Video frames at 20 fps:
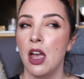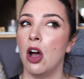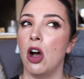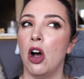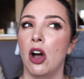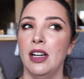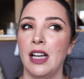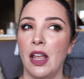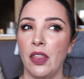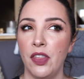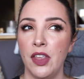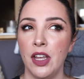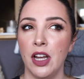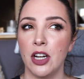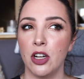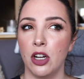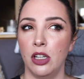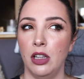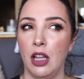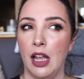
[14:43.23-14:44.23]
Oh, another thing I
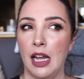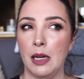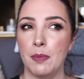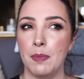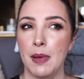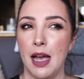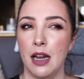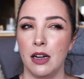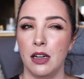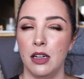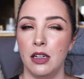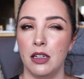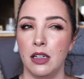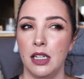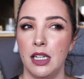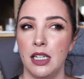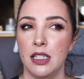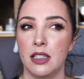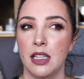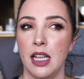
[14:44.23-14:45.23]
don't like about it
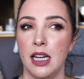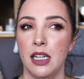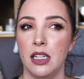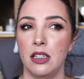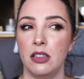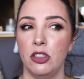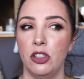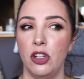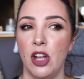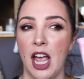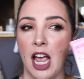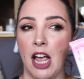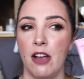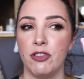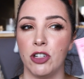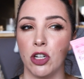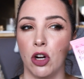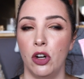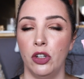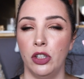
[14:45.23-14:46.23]
is that it, you
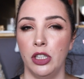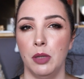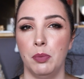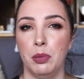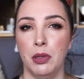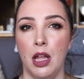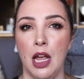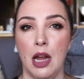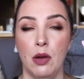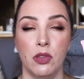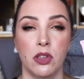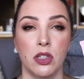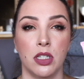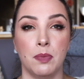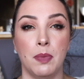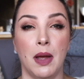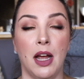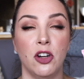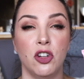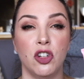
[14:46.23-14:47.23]
have to only apply it with a
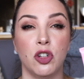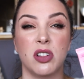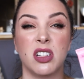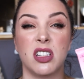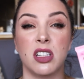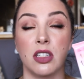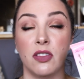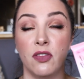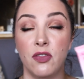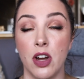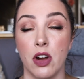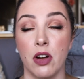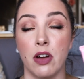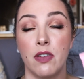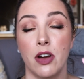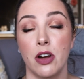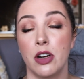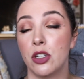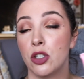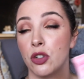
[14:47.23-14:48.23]
sponge because it's very,
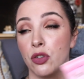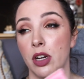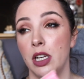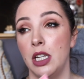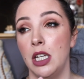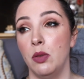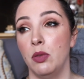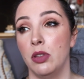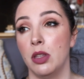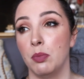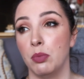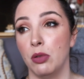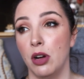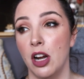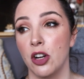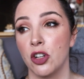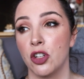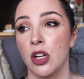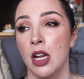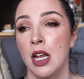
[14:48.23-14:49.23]
very streaky with a
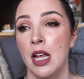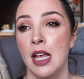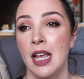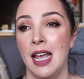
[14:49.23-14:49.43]
brush.